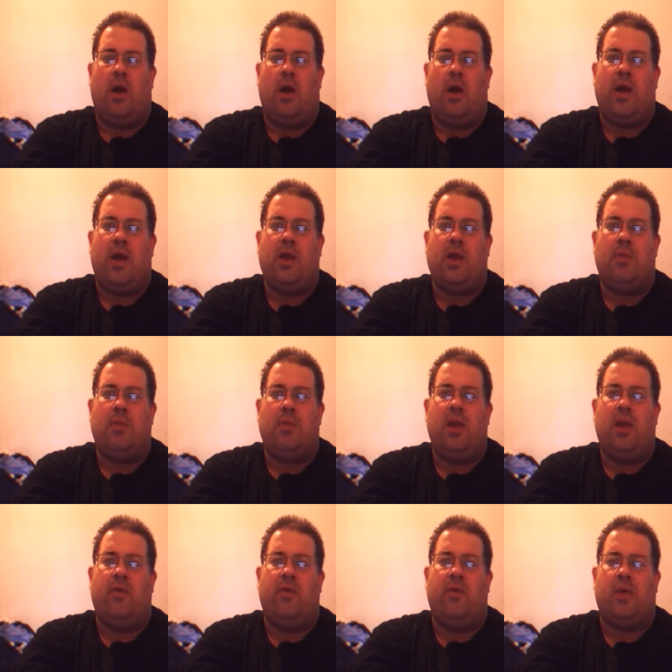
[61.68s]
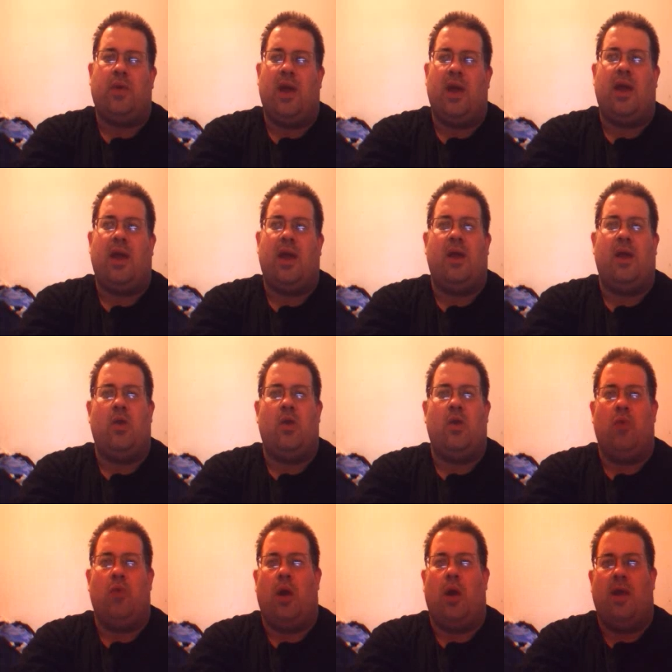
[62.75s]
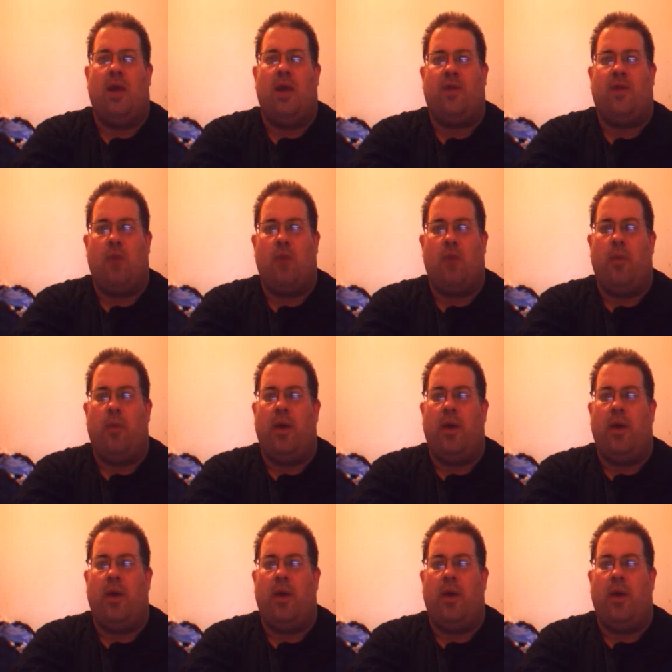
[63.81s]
Ages medieval setting and you are left to run with it.